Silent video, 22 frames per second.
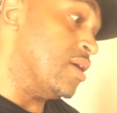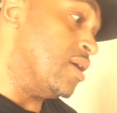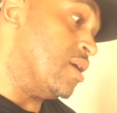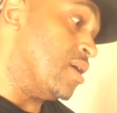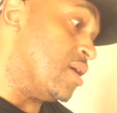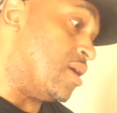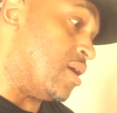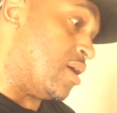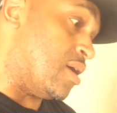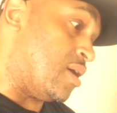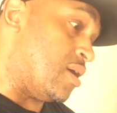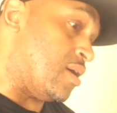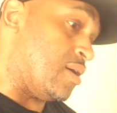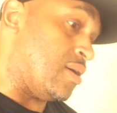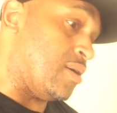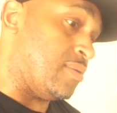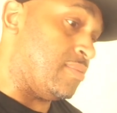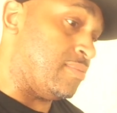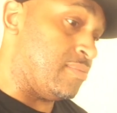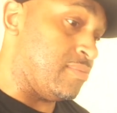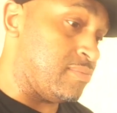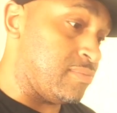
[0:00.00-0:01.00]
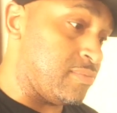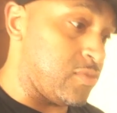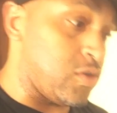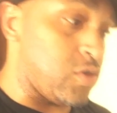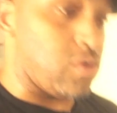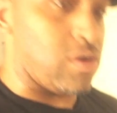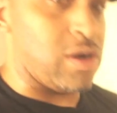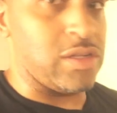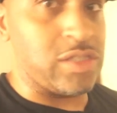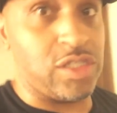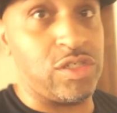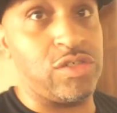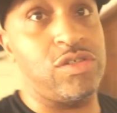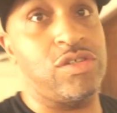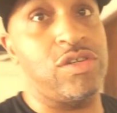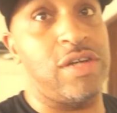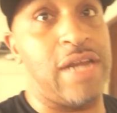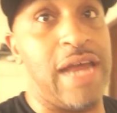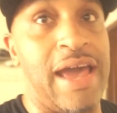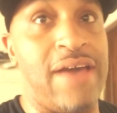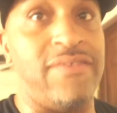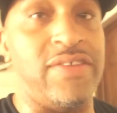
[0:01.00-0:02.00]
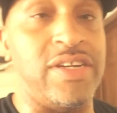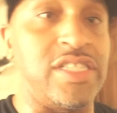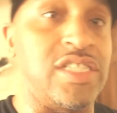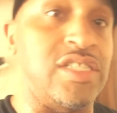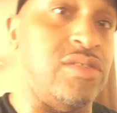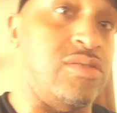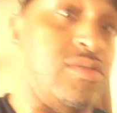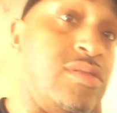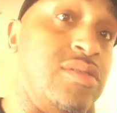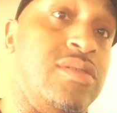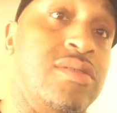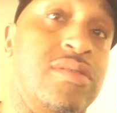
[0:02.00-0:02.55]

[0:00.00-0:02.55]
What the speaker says: or else you could have issues.